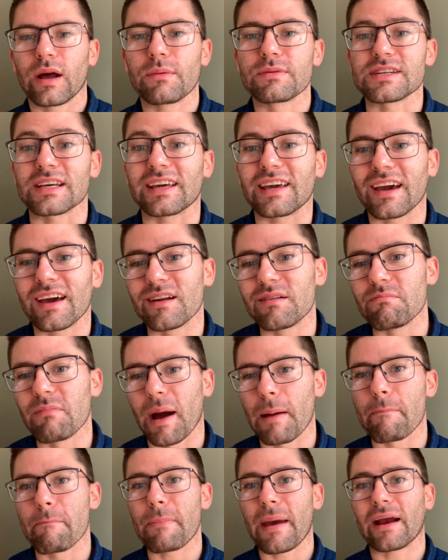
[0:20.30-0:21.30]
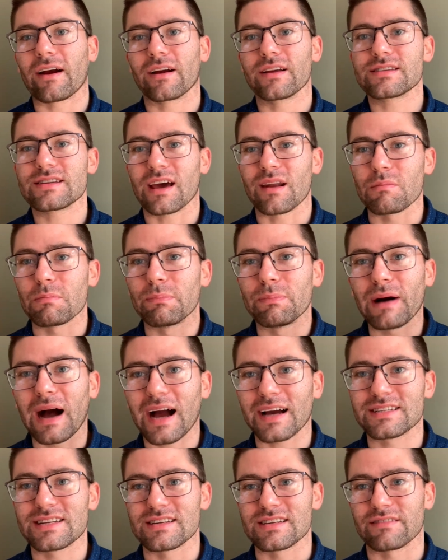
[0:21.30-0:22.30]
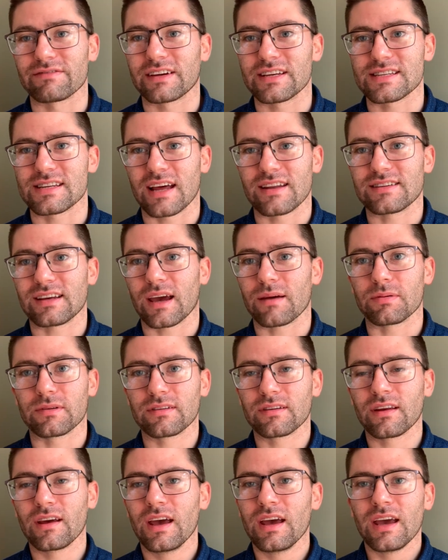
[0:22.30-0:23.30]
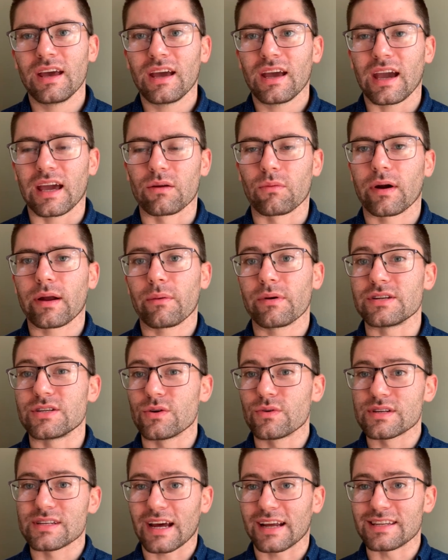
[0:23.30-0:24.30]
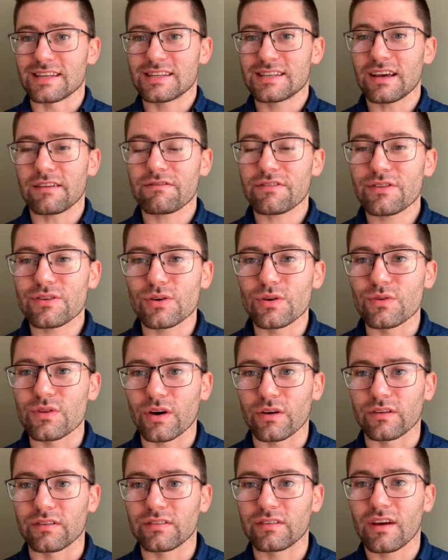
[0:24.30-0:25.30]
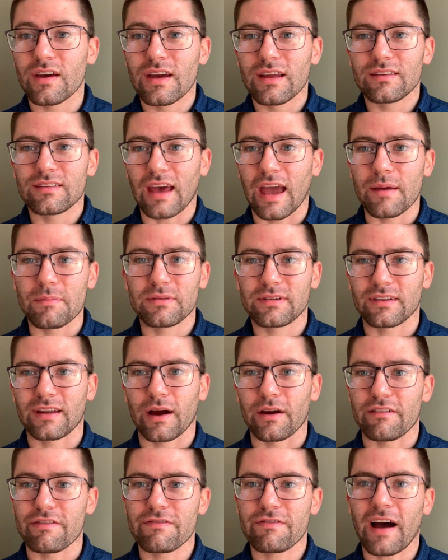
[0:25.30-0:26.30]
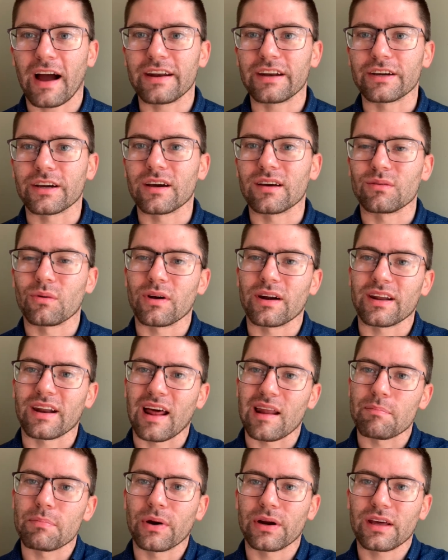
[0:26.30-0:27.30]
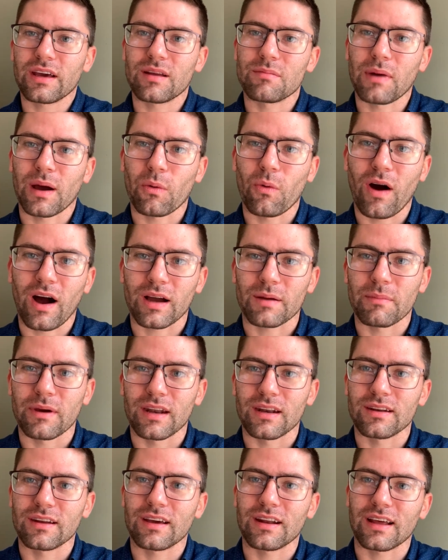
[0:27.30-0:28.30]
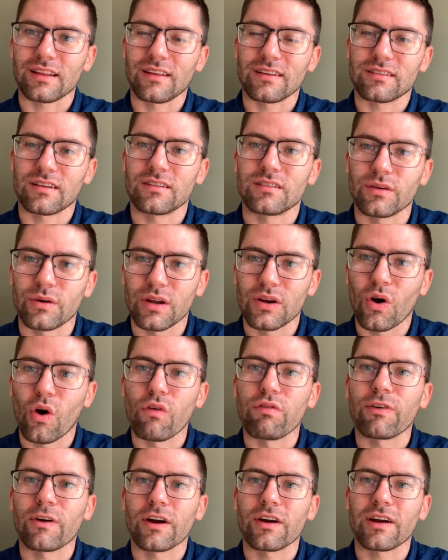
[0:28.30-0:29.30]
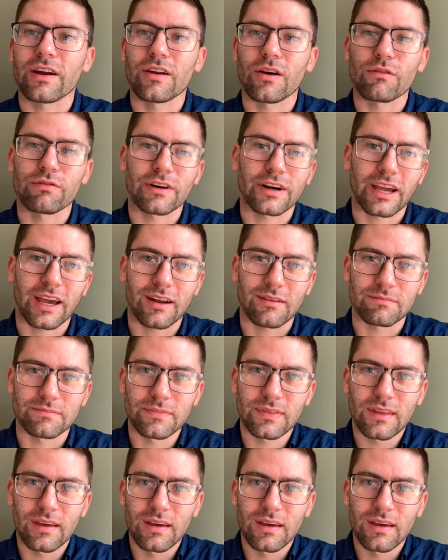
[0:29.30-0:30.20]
I was a kid, my parents had boxes of cassette tapes. And what I would do is I'd sift through those tapes and I would find a good one and I'd put it in my Walkman and I'd listen to it over and over again.